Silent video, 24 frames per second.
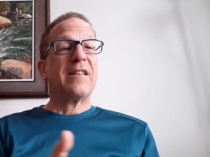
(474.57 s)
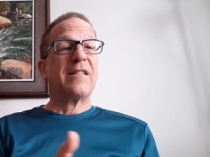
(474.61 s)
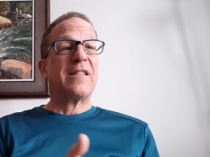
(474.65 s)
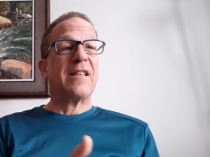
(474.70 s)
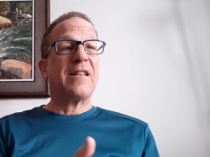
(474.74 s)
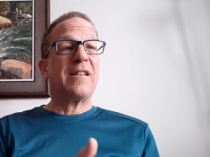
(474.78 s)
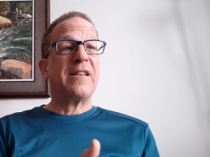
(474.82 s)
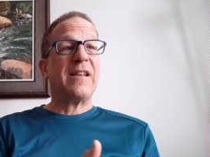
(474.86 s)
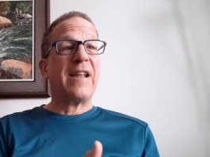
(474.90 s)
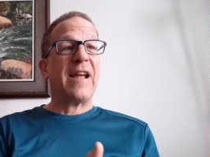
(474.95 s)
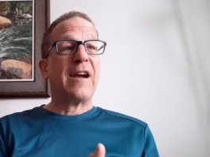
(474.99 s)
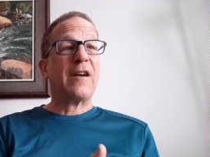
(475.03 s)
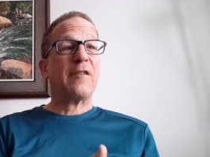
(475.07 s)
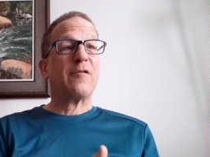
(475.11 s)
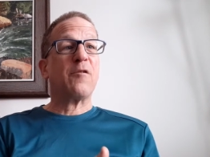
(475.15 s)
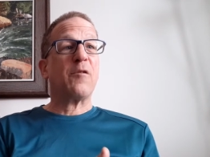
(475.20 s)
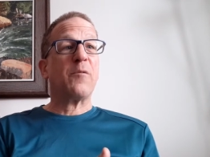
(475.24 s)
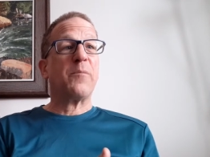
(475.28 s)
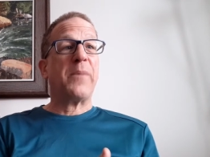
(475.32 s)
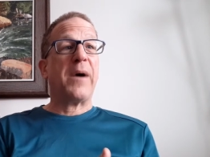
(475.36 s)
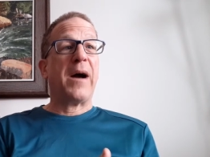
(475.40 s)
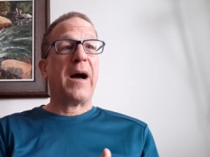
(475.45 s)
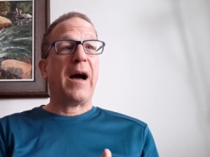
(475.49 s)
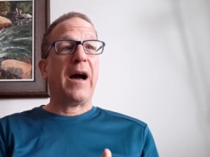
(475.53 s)
The
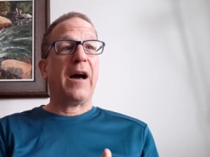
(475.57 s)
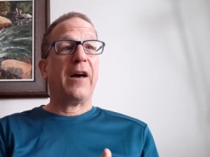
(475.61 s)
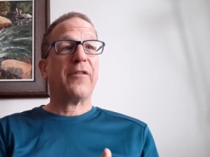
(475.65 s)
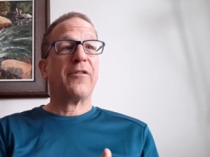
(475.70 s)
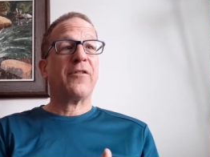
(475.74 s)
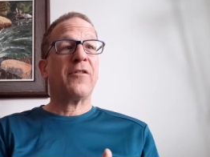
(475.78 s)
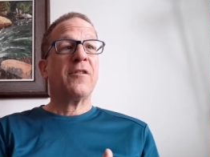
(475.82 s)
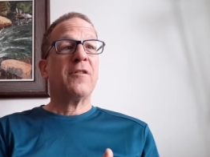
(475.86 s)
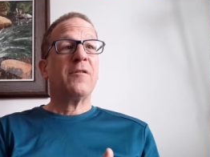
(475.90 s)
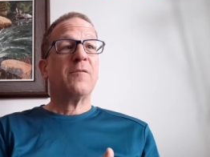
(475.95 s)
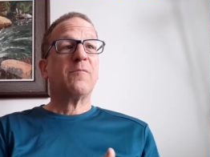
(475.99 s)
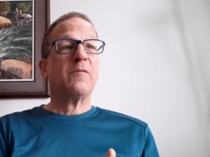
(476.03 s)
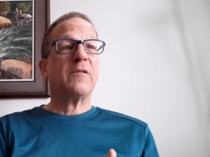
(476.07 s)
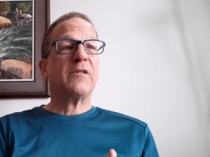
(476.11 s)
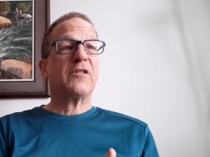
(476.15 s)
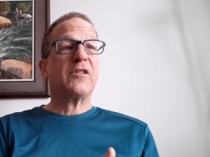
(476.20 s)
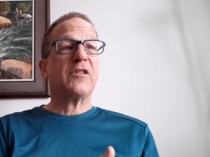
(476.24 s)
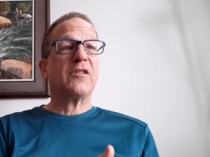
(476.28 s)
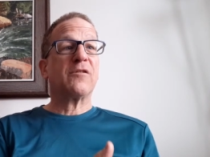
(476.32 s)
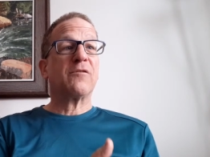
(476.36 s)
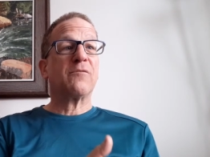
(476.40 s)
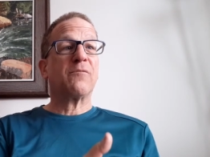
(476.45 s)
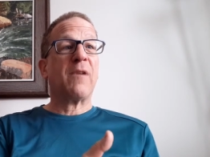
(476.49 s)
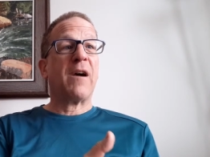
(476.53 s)
narrow path, which
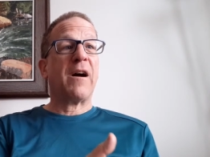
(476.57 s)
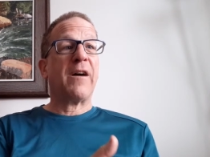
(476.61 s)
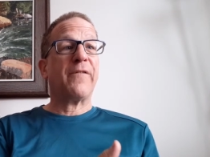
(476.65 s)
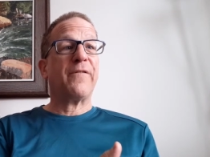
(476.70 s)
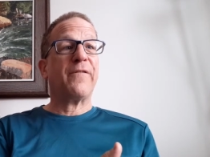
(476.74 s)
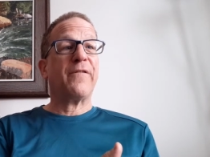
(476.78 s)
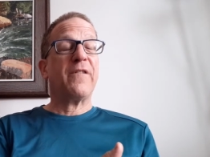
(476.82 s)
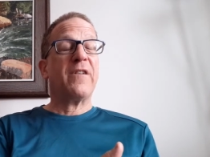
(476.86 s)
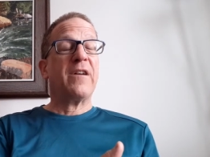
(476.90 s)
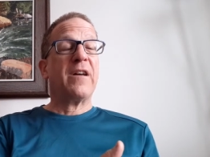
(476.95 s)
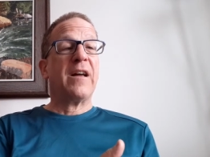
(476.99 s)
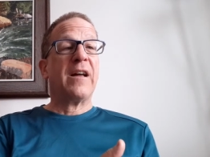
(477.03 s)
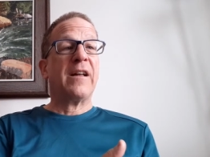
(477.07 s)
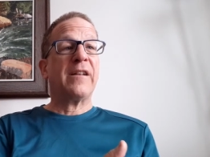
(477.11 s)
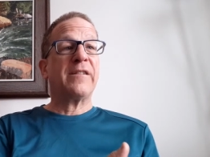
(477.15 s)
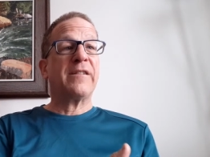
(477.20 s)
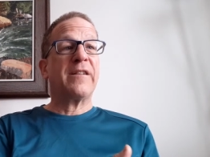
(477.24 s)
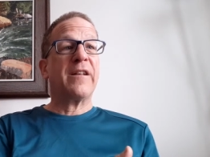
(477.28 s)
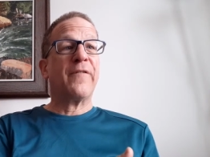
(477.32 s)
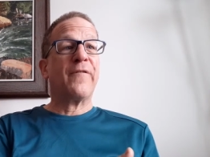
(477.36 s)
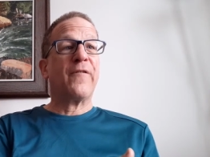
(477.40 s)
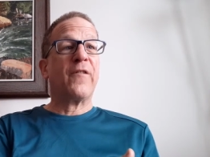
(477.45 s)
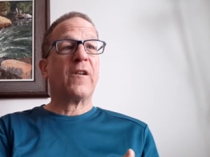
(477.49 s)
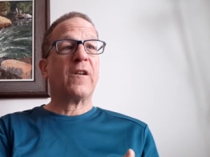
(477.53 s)
is rough and
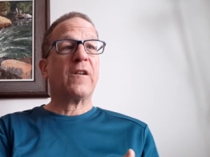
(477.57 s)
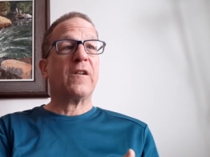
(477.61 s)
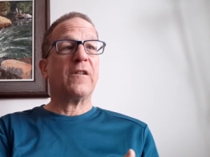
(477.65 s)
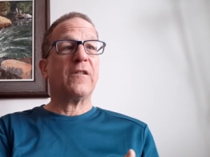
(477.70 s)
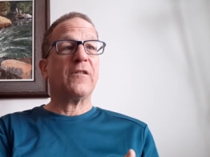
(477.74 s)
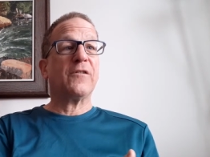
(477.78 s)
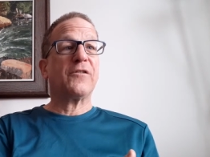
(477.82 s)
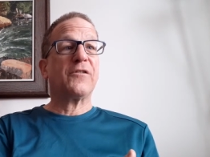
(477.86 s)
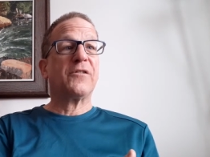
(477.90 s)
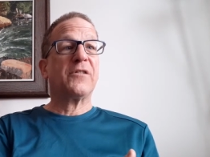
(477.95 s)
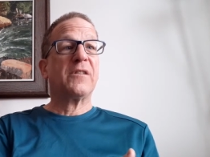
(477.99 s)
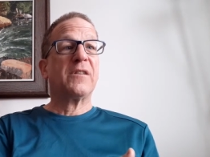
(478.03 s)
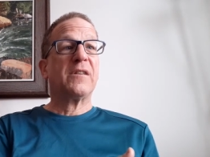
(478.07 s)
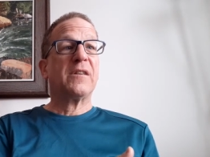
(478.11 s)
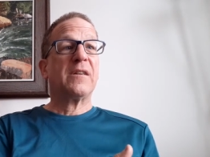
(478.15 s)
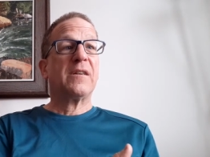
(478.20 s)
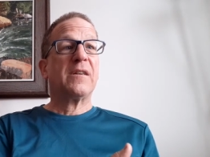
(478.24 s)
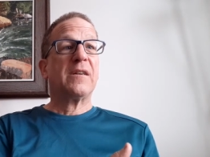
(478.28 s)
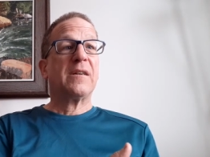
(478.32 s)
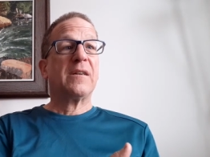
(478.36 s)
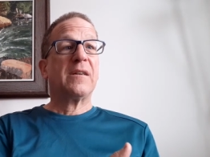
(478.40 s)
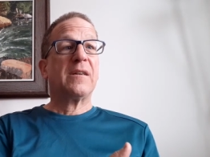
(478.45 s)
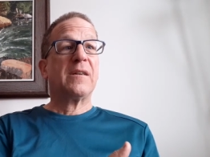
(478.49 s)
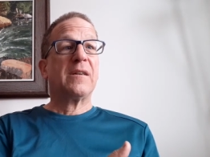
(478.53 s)
difficult,
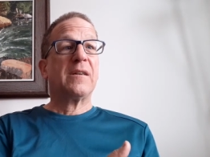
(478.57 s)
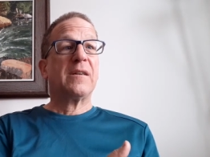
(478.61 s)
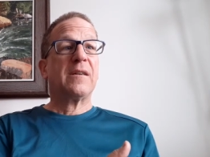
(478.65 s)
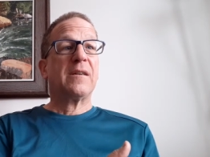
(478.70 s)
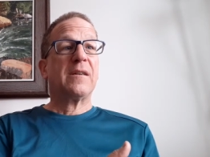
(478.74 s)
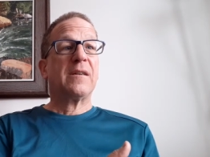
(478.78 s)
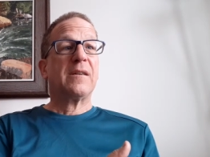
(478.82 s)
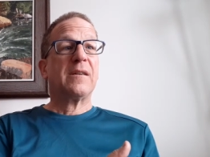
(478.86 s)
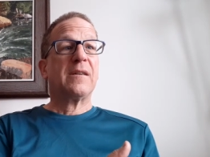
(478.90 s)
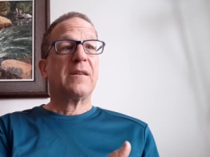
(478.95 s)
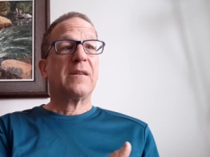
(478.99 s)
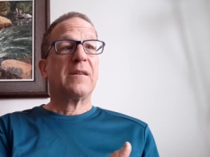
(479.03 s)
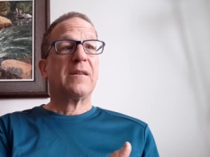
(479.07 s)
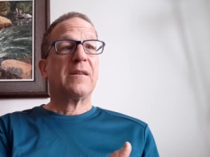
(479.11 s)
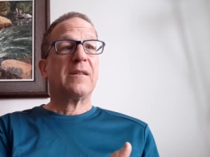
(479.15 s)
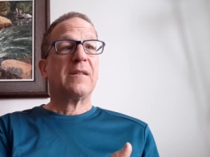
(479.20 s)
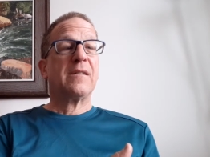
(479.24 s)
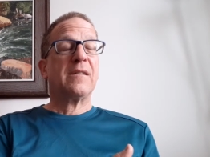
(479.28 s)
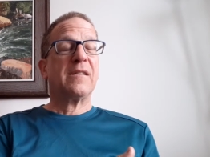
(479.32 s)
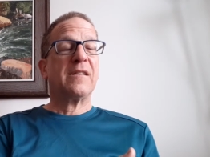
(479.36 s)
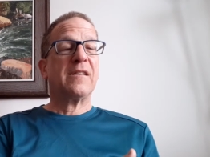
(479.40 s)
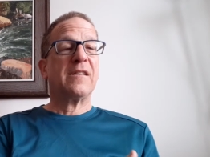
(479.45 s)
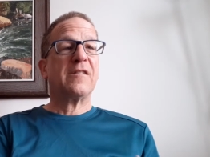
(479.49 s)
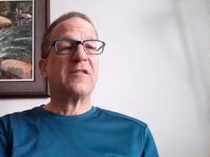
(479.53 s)

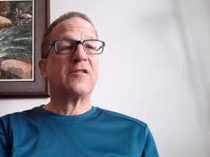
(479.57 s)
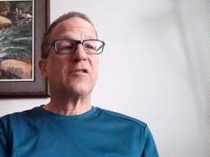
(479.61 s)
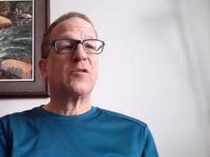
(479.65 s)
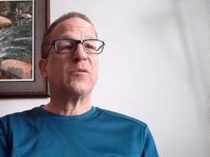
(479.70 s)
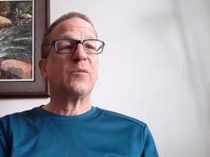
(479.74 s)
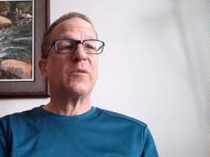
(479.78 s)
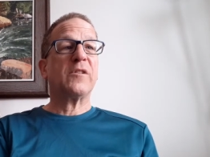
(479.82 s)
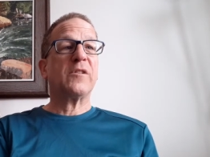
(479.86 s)
leads to